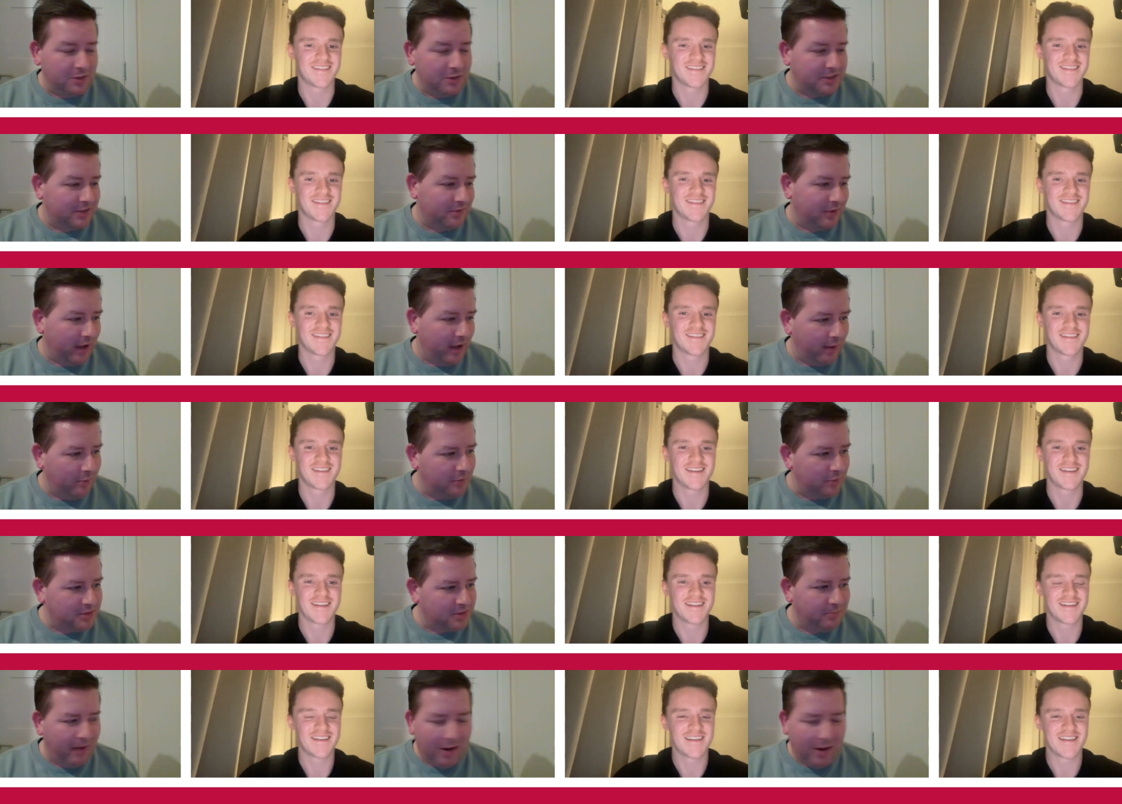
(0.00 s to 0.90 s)
Speaker 1: was that
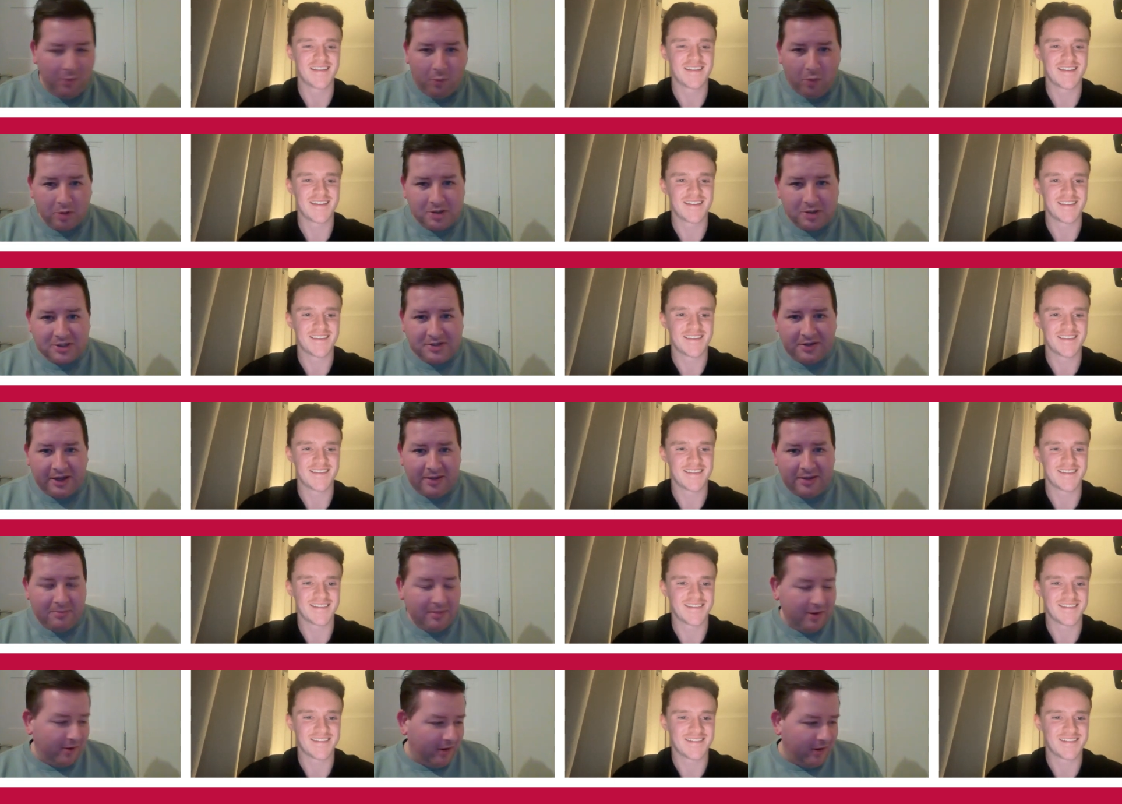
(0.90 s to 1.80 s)
was my worst
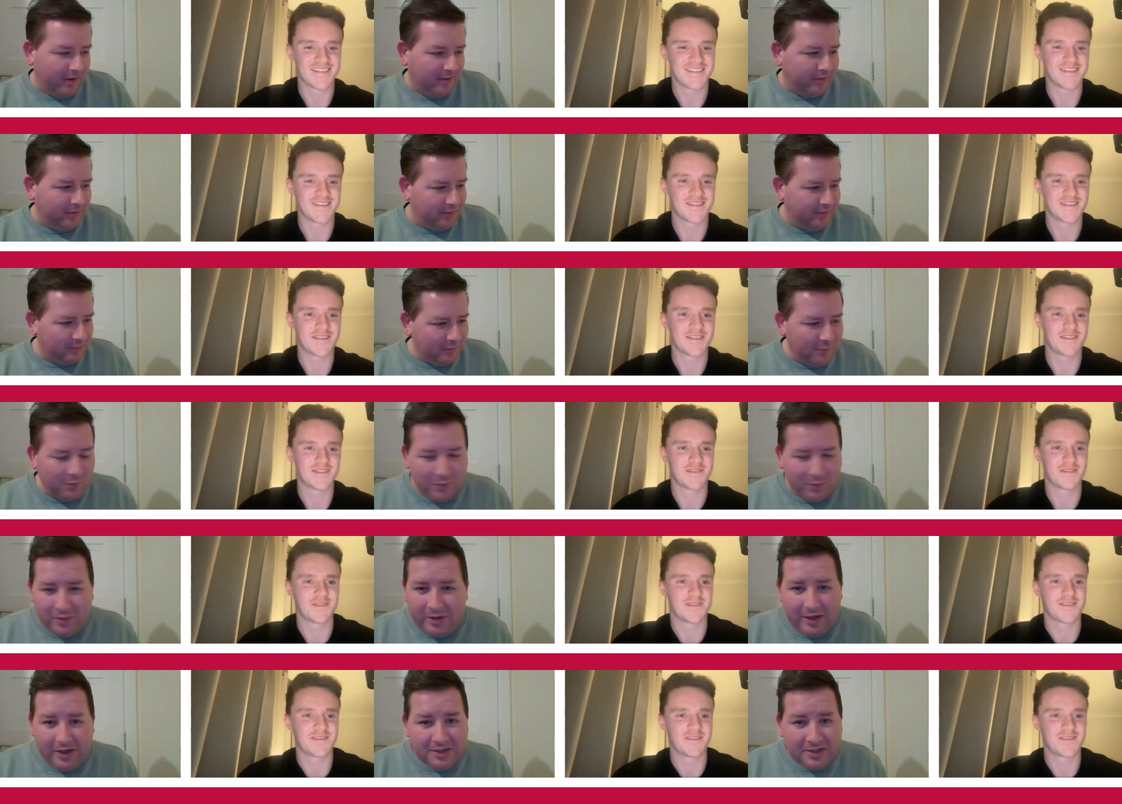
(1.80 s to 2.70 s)
nightmare, and
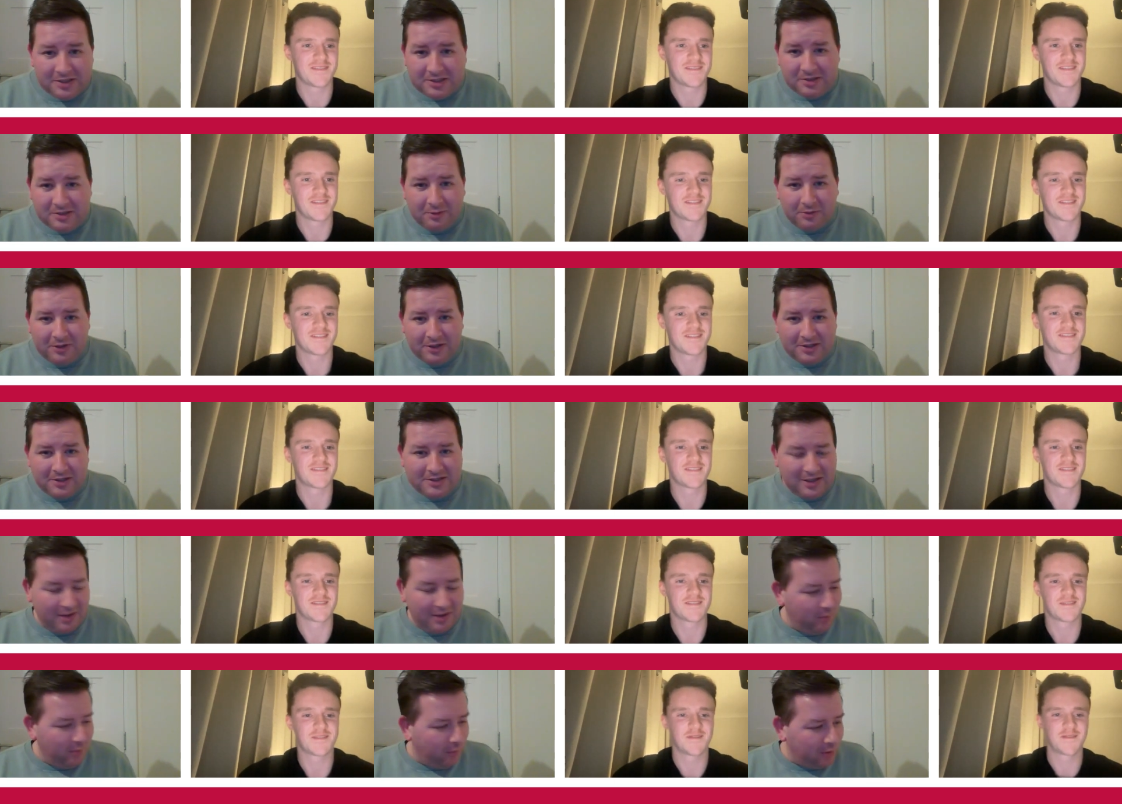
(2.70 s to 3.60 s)
still to this day
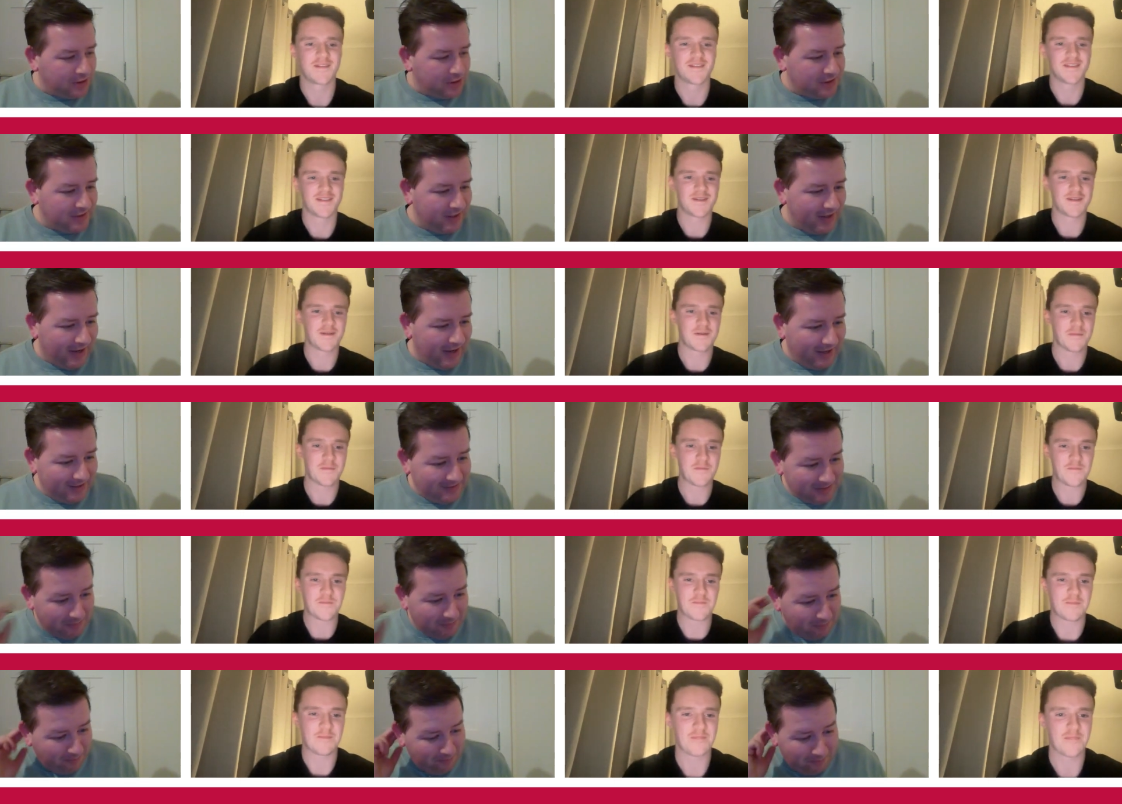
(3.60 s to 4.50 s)
the worst thing I had to
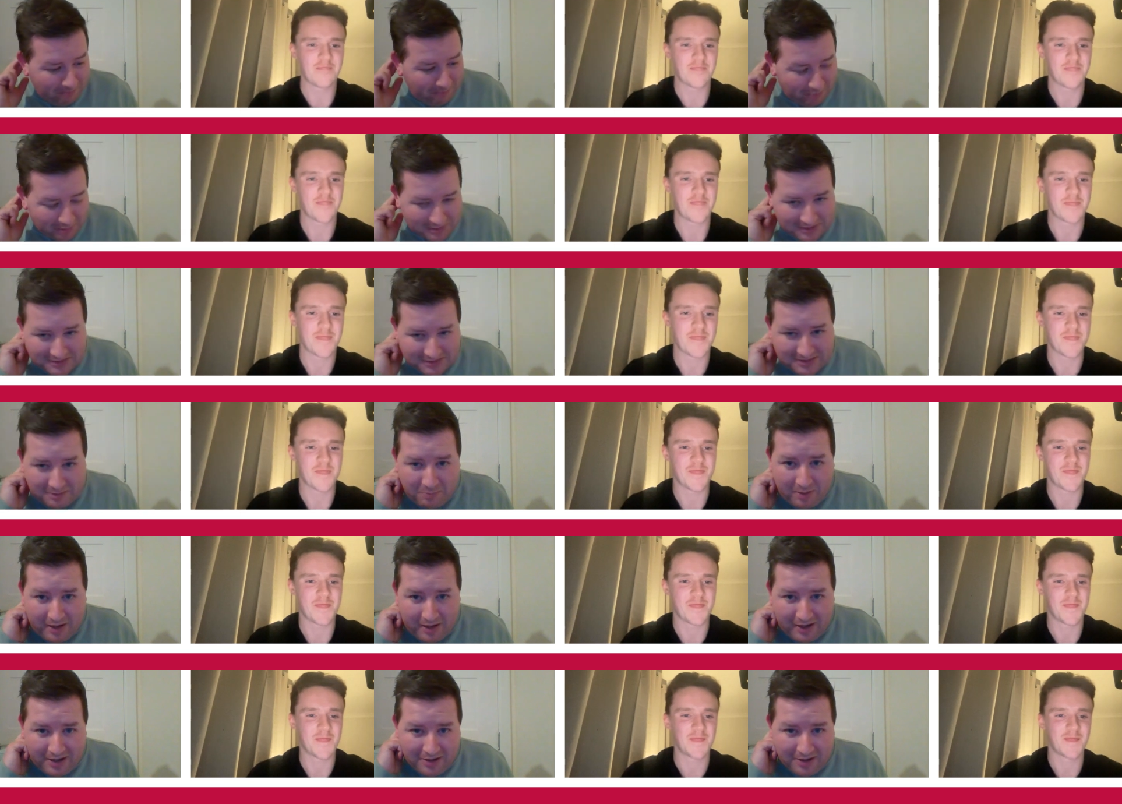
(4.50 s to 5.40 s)

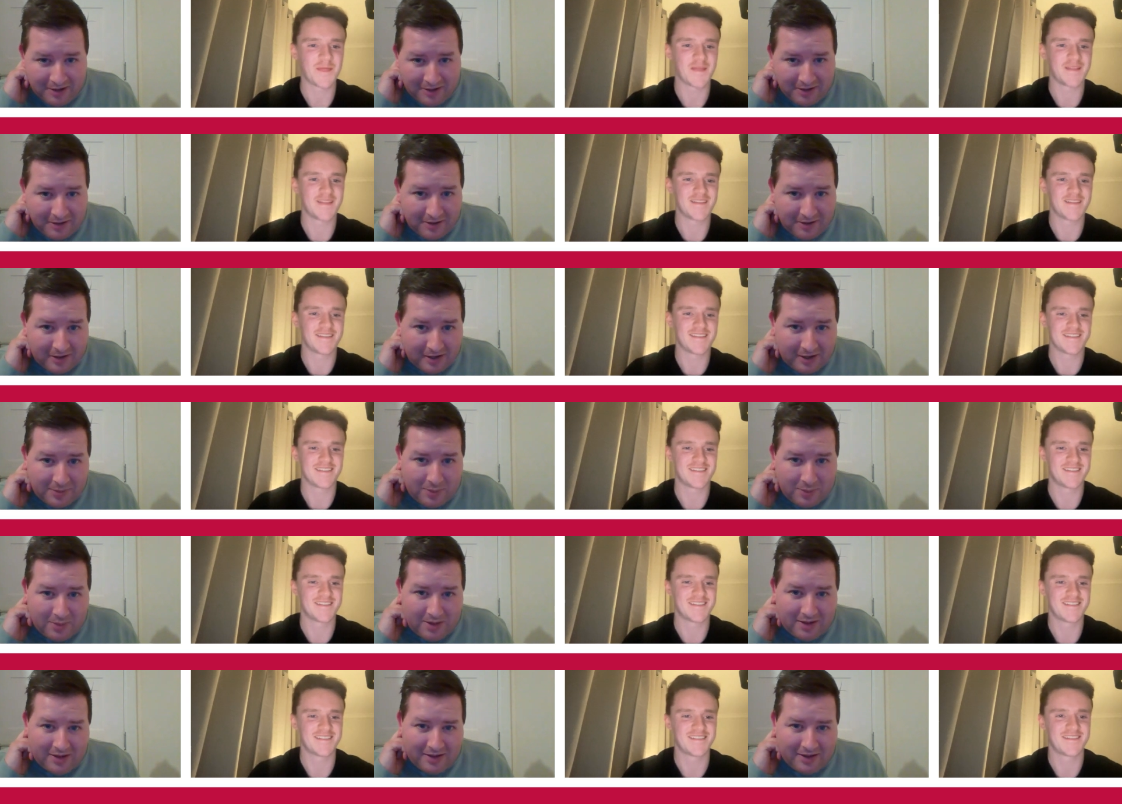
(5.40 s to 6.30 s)
participate in in, in
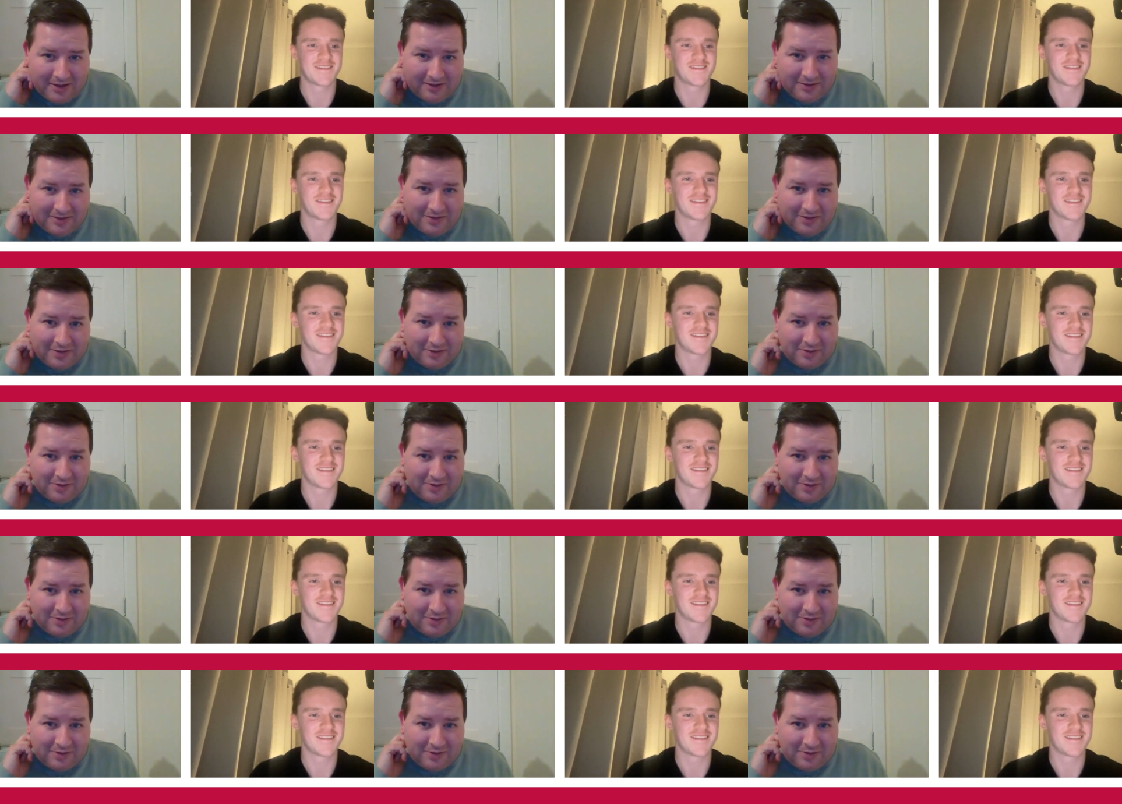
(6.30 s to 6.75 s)
the